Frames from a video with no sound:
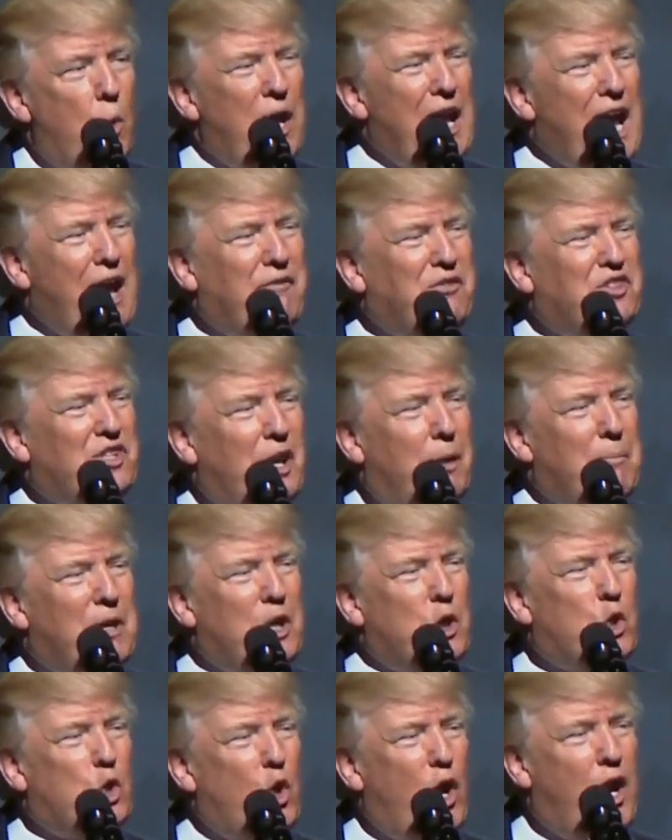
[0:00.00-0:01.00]
We have some
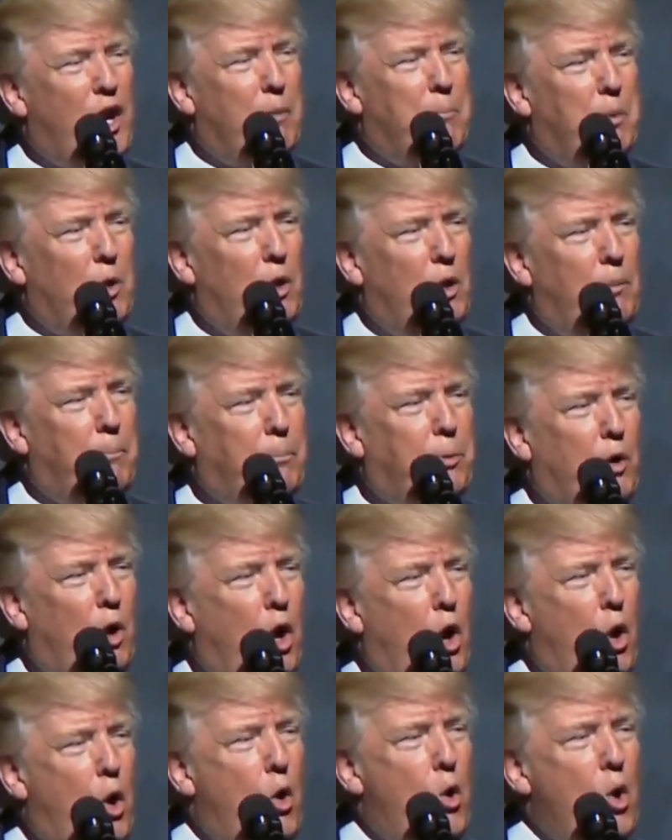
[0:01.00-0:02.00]
incredible
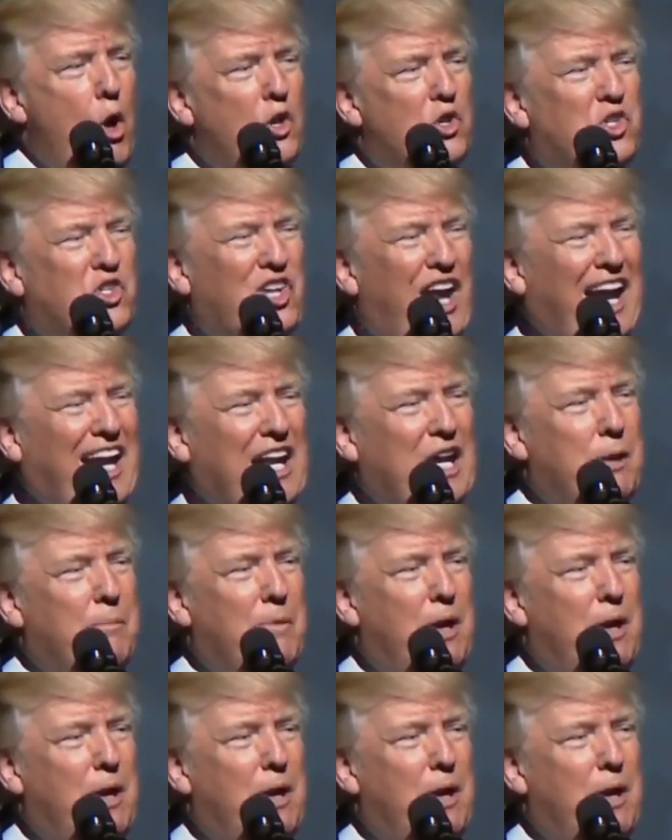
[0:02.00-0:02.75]
pro-Second